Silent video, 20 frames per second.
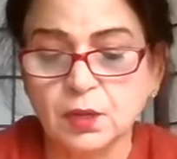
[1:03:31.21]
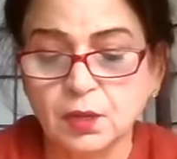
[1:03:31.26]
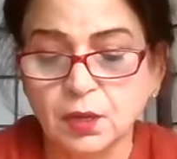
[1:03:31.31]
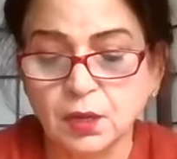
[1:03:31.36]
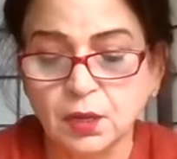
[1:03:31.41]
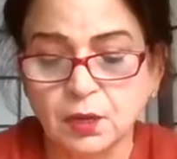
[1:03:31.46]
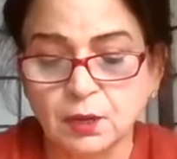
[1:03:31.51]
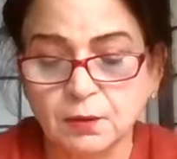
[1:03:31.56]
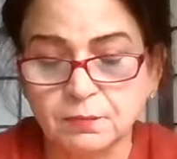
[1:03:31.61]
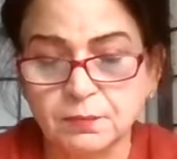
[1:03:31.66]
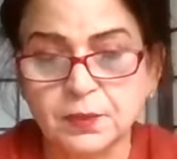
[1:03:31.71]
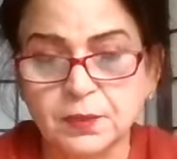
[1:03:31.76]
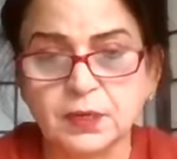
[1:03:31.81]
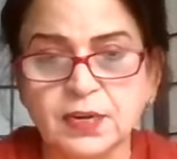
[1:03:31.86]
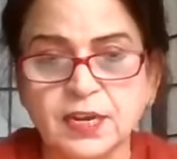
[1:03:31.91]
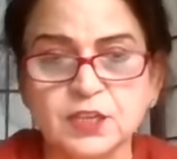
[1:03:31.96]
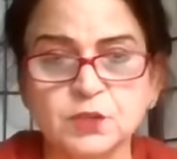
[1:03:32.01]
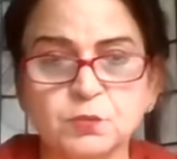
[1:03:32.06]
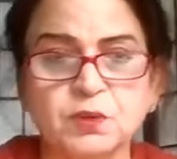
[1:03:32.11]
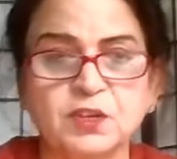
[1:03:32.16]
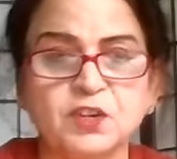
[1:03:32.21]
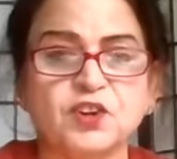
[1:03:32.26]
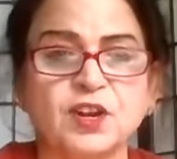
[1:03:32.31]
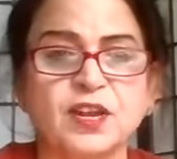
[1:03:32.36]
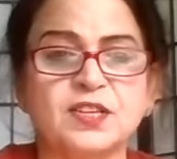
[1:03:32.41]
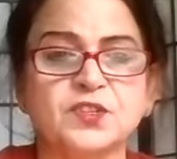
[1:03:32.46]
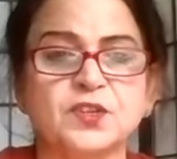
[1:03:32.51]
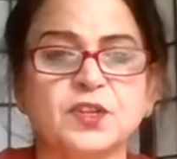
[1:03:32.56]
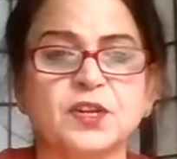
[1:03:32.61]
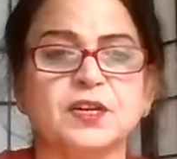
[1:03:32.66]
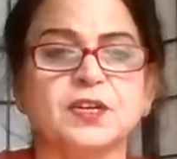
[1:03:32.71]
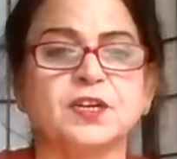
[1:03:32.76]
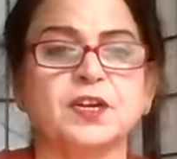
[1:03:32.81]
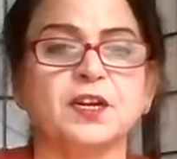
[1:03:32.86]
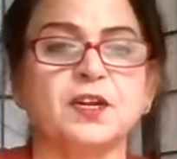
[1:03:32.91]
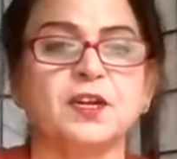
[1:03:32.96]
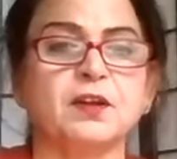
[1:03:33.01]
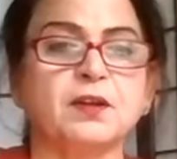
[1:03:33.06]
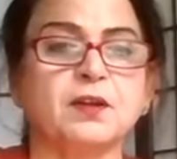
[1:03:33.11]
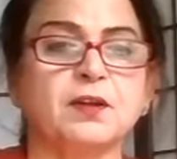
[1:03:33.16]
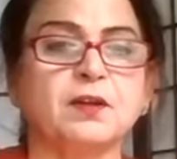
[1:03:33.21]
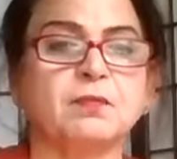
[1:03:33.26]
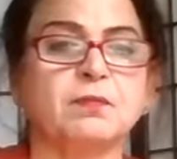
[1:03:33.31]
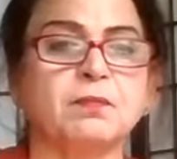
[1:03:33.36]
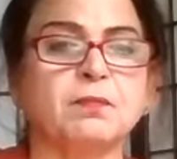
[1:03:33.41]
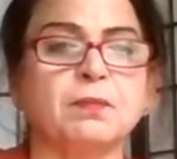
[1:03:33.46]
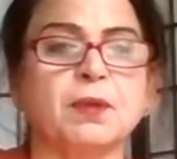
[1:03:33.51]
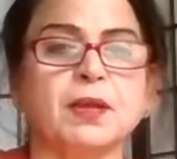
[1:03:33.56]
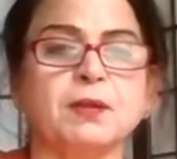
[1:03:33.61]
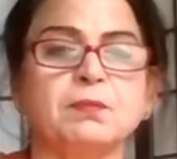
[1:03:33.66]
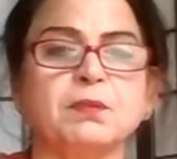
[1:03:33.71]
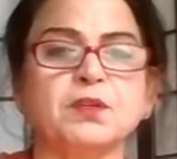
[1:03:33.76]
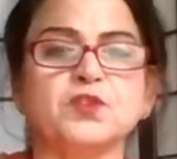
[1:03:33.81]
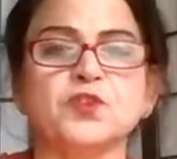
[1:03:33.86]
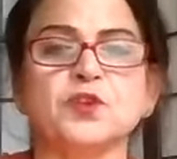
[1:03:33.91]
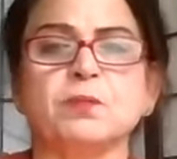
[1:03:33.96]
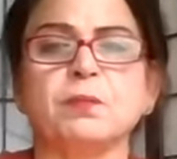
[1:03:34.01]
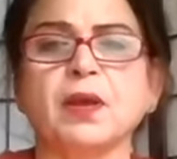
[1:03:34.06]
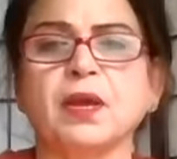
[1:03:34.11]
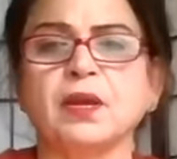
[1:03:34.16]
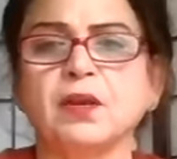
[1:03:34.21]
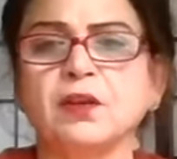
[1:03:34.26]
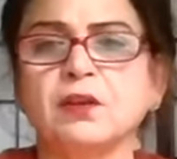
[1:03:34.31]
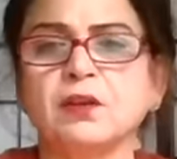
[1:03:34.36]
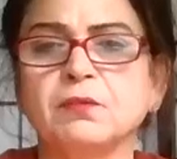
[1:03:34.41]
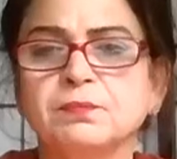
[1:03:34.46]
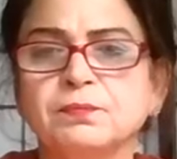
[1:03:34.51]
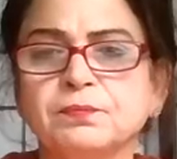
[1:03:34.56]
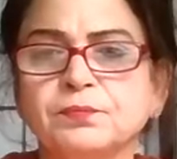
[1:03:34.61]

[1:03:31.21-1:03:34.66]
uh, it has been translated by Mr. Menon.